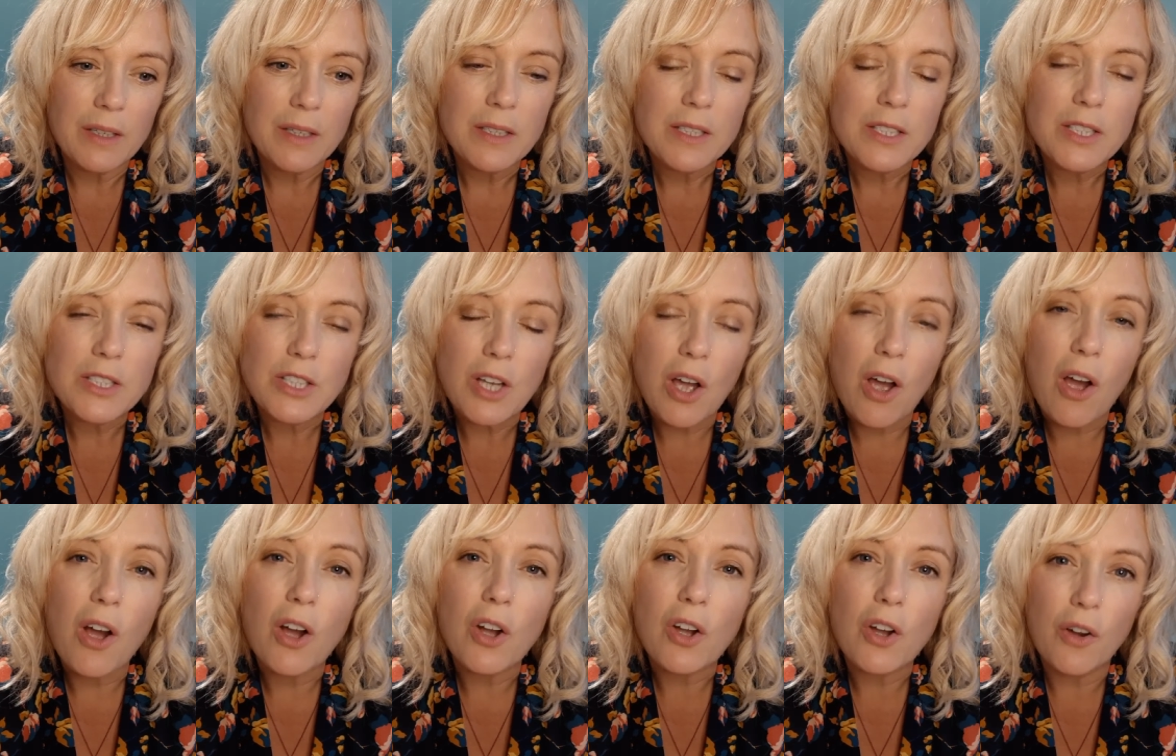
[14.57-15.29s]

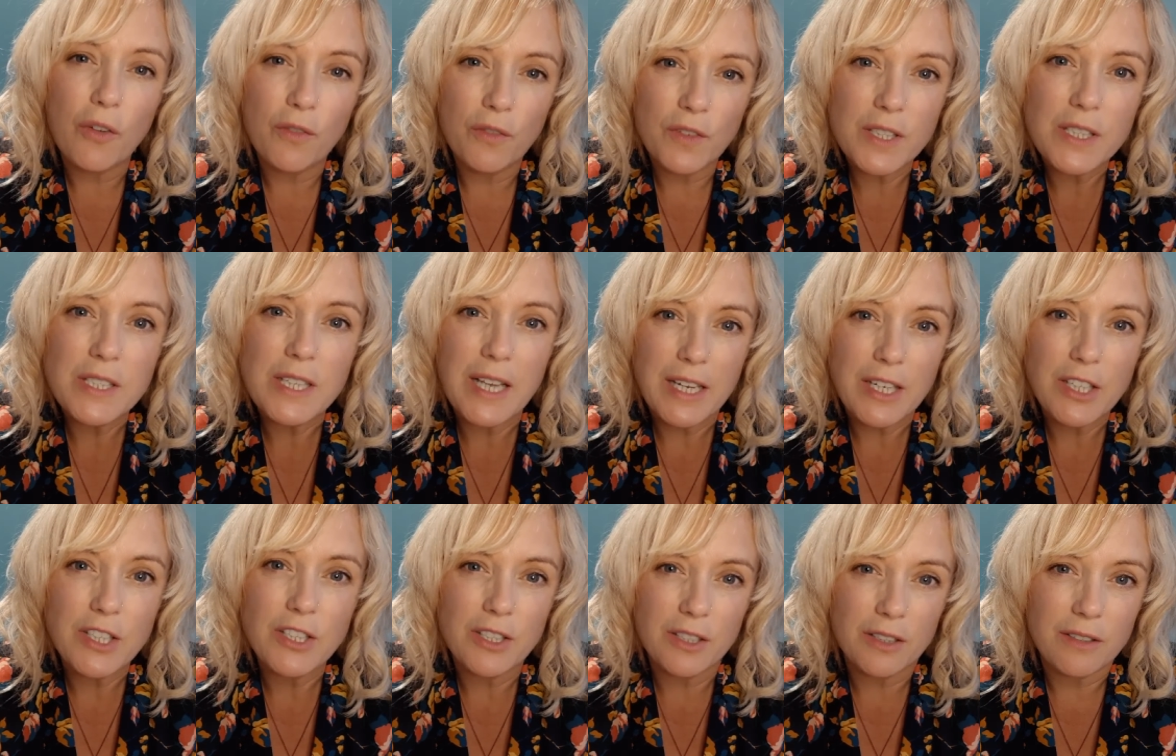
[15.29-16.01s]
start a
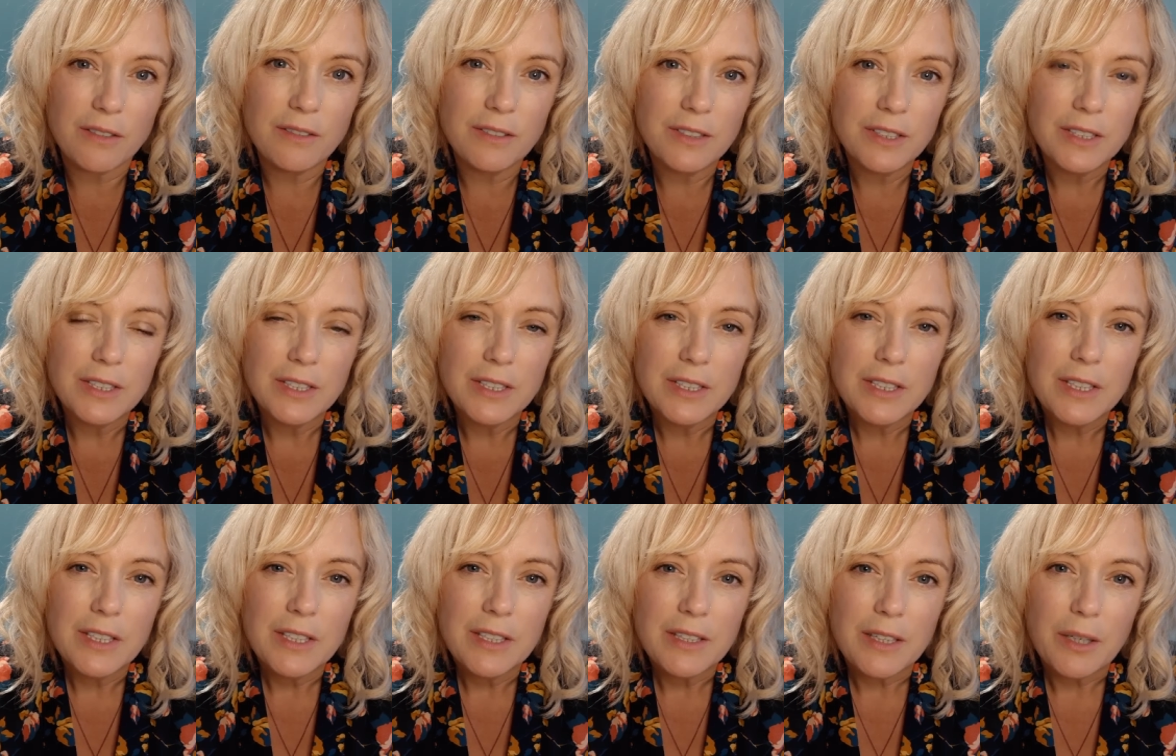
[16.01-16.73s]
conversation
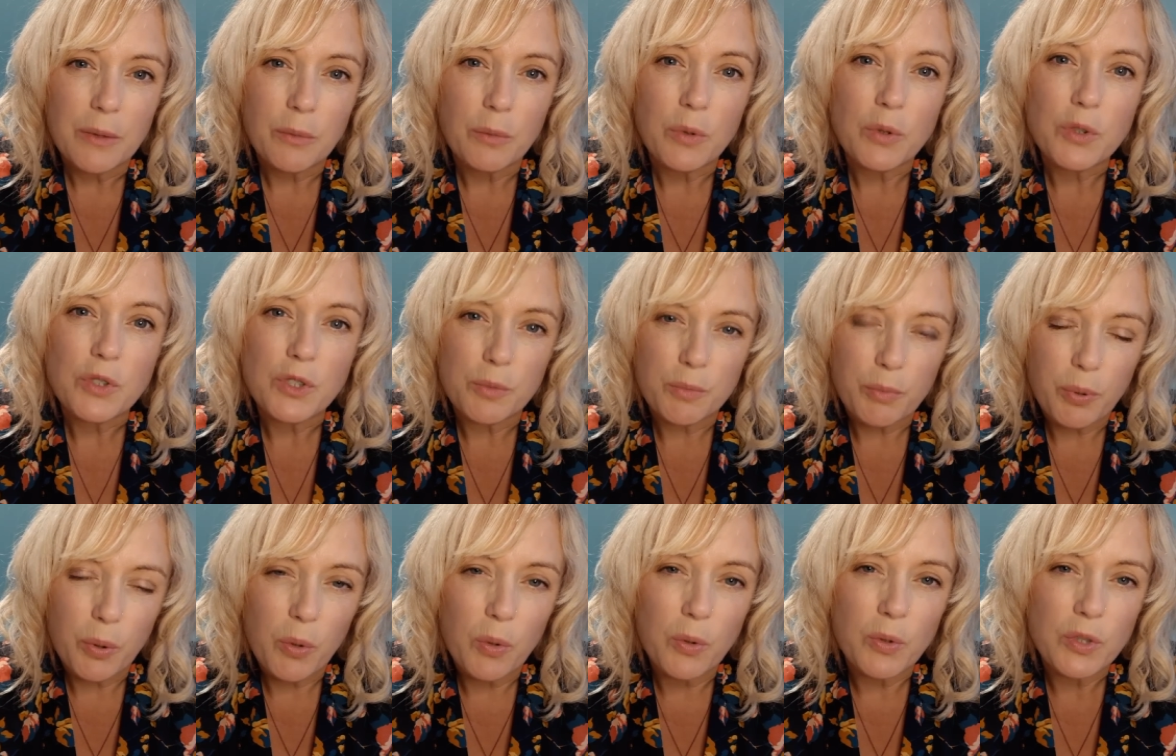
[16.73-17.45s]
that will
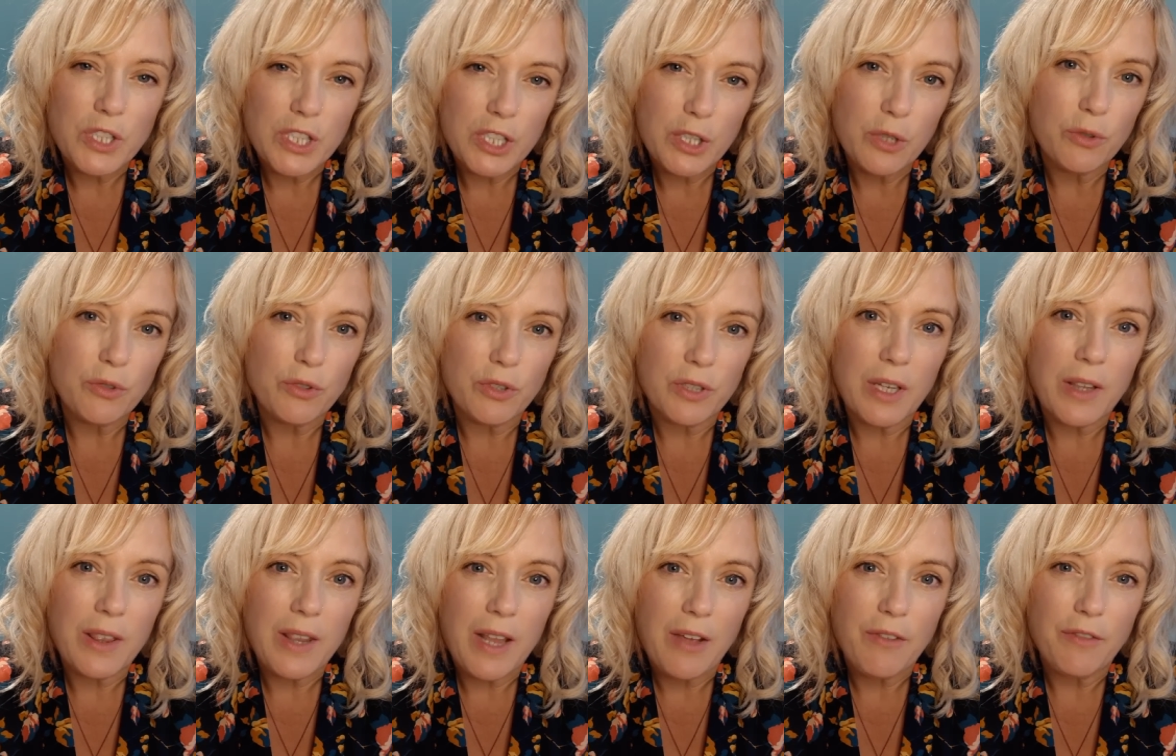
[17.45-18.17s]
support children
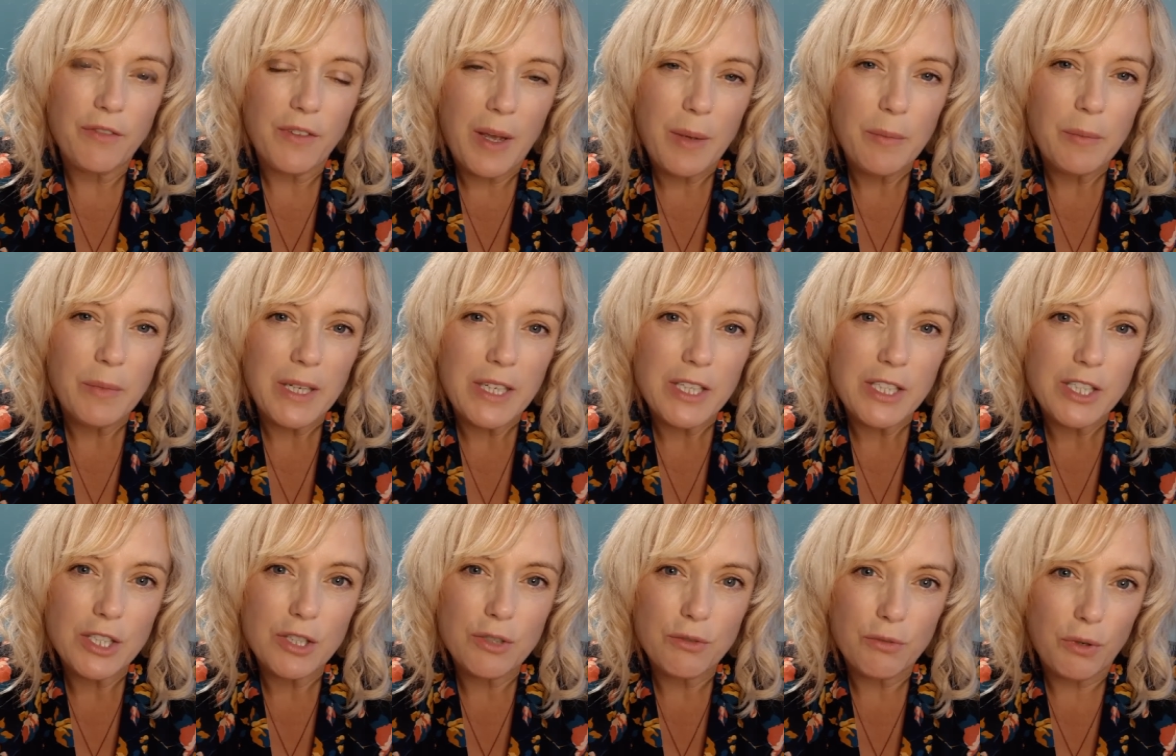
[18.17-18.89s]
and their
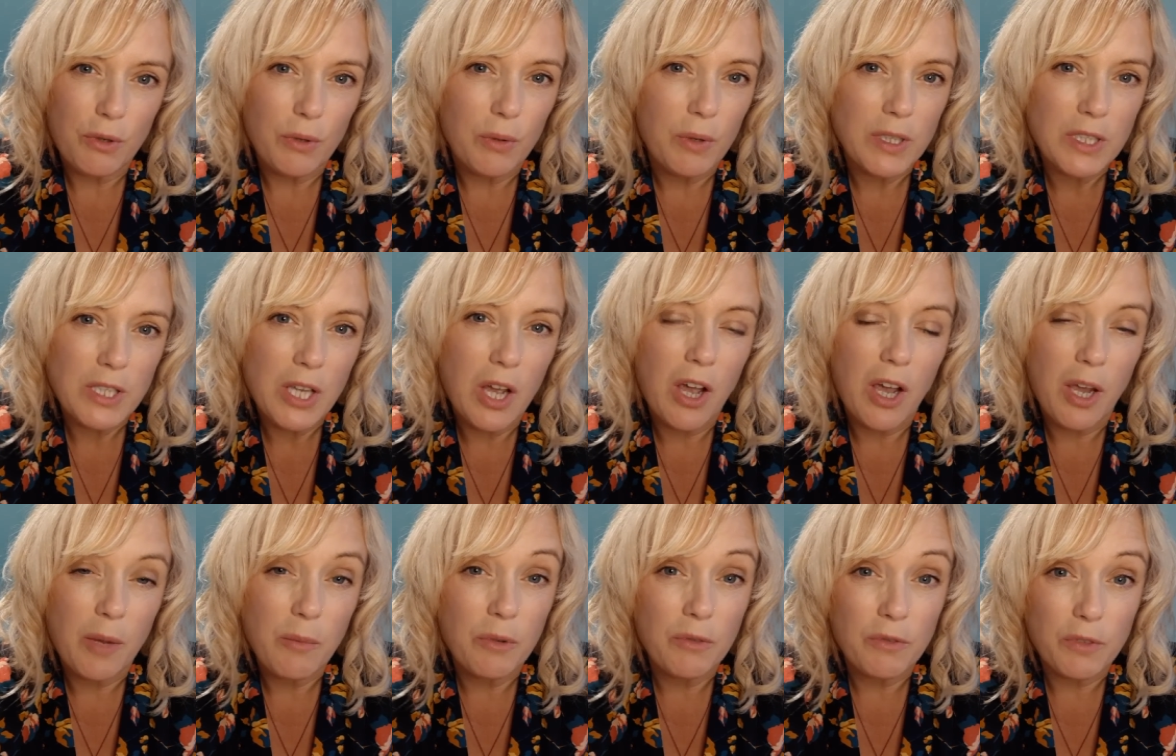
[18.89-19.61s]
families through a
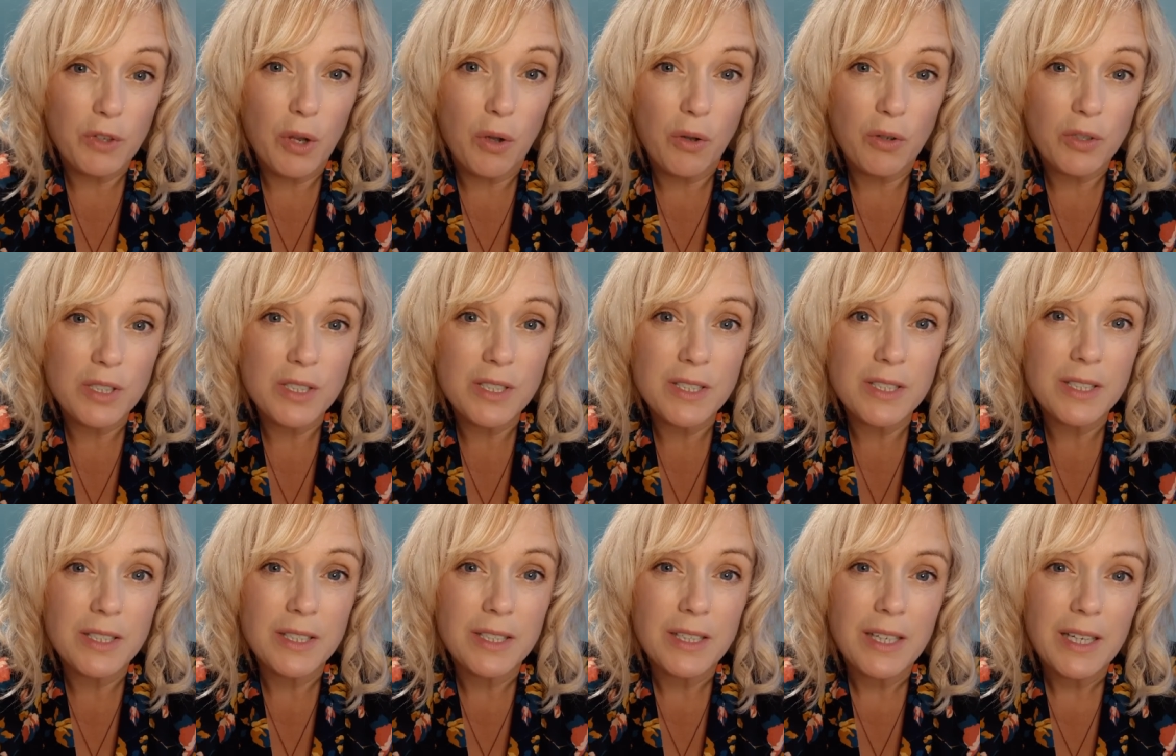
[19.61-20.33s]
time of
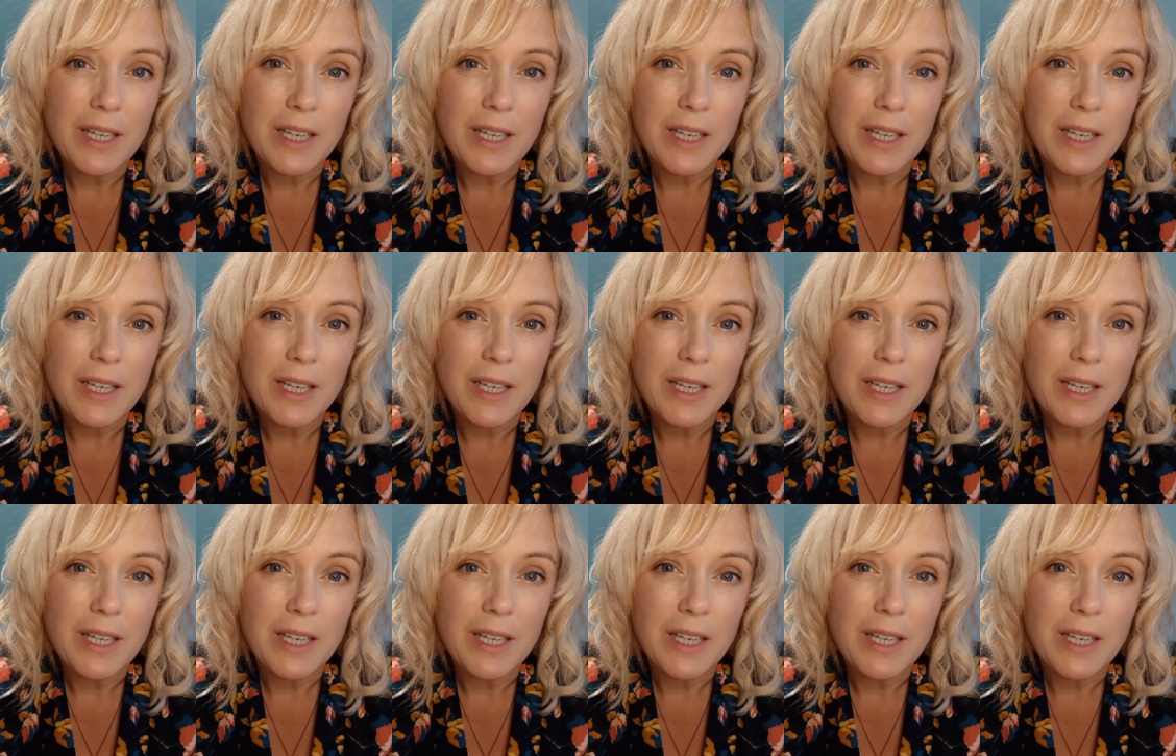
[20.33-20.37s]
loss.